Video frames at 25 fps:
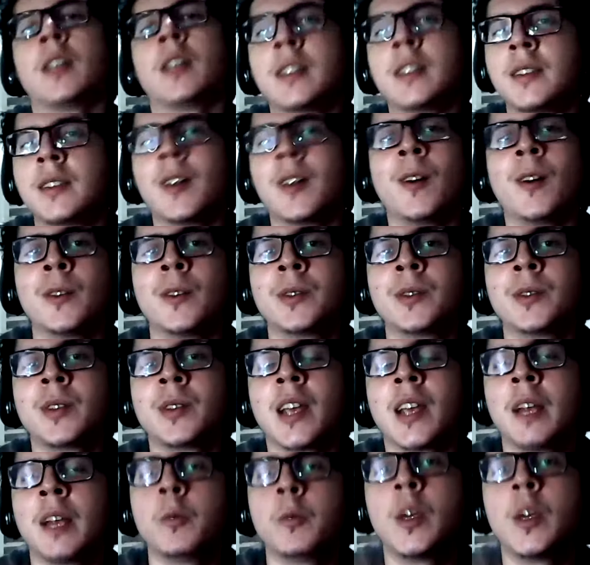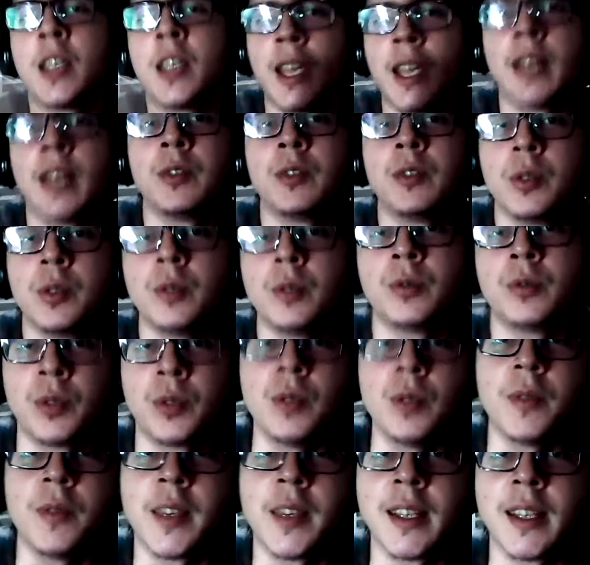adults and we can do
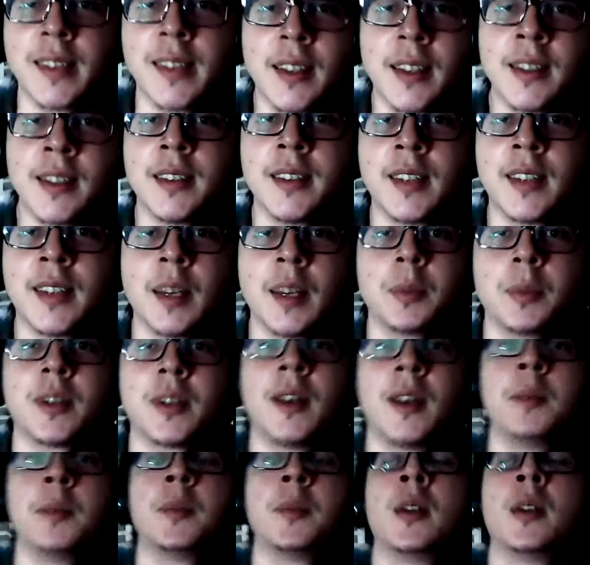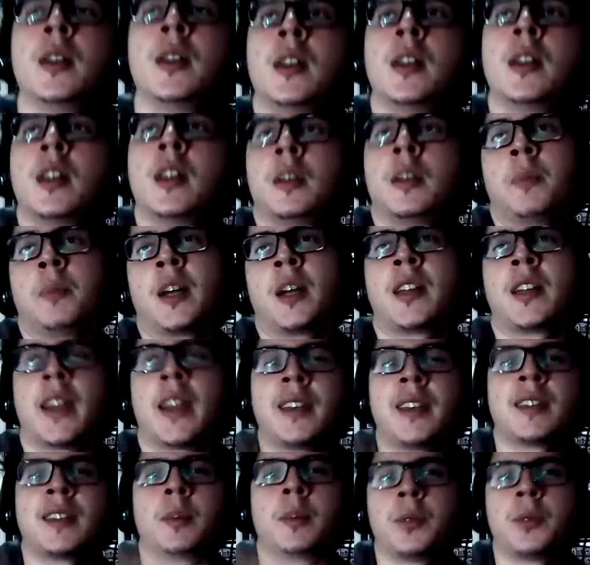2 things at the same time. In my
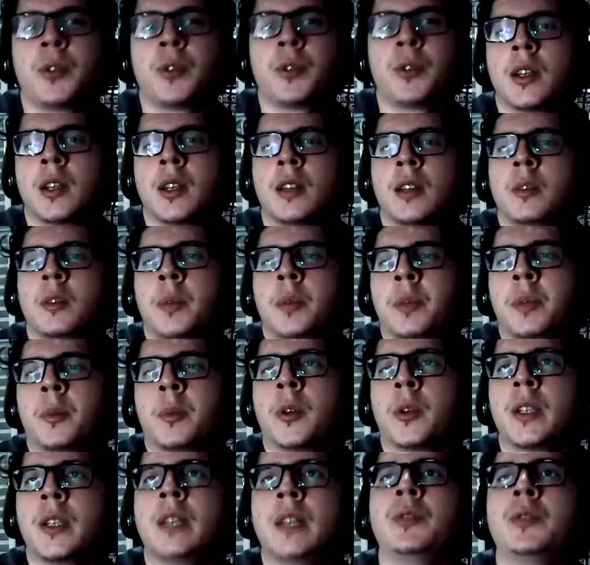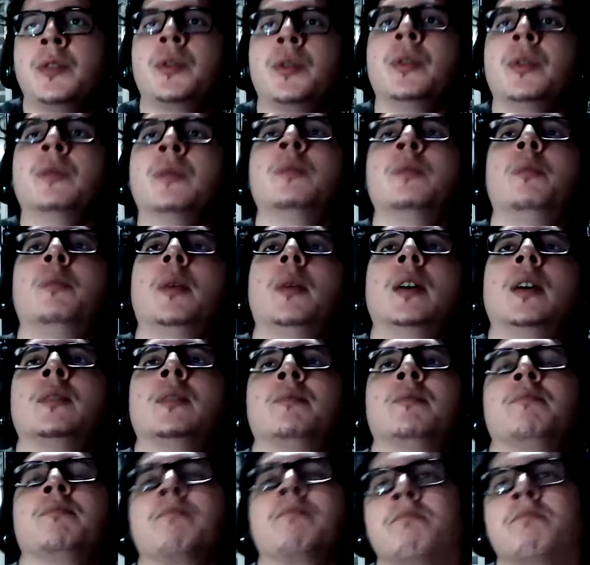case, I'm doing a little bit more than 2, but
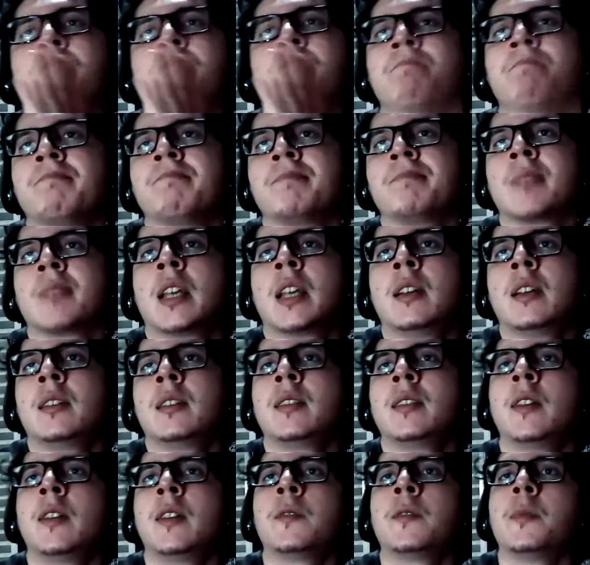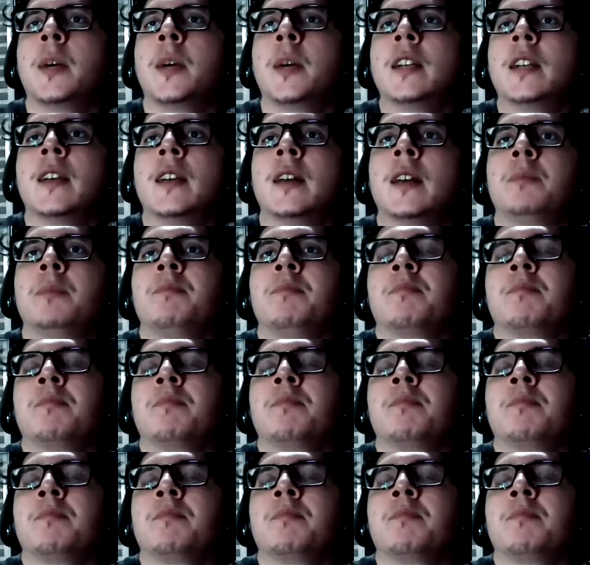never mind that.